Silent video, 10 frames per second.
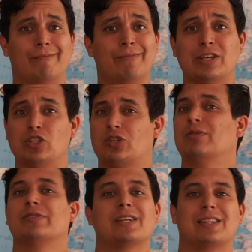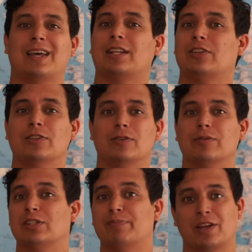They use drones like that to do
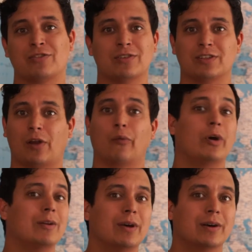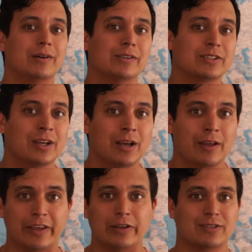inspections on windmills.
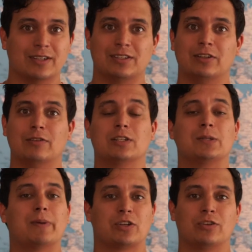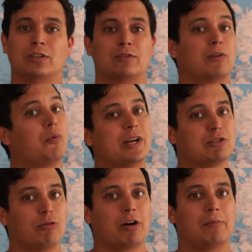They use it to do inspections for
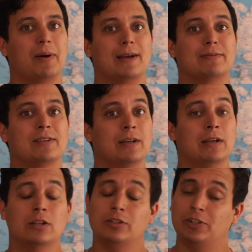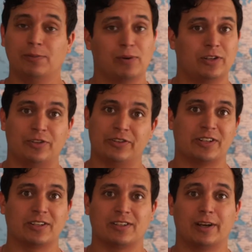wastewater pipes. Super
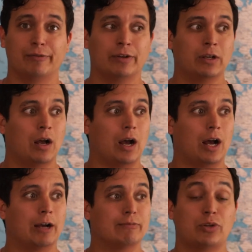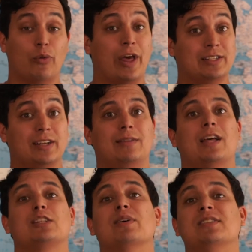interesting stuff. So that's it.
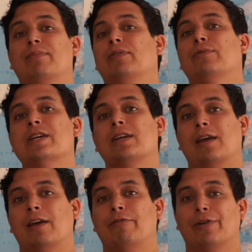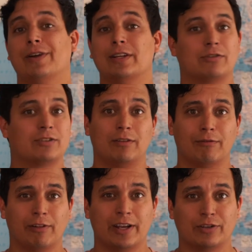That's my tip of the week. If you're interested in
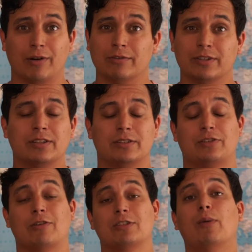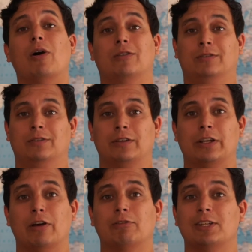flying drones, start small.
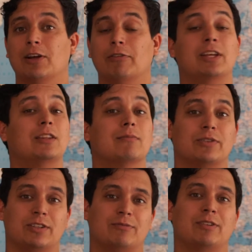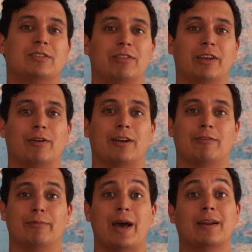You don't need the most expensive thing right
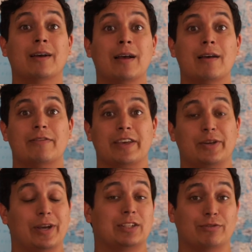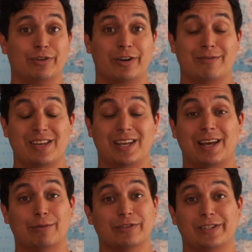off the bat. Thank you guys for joining me,
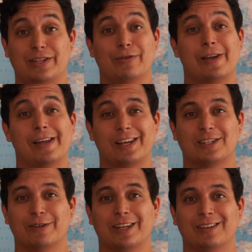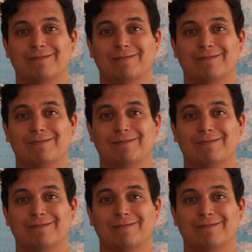and I will see you again next week.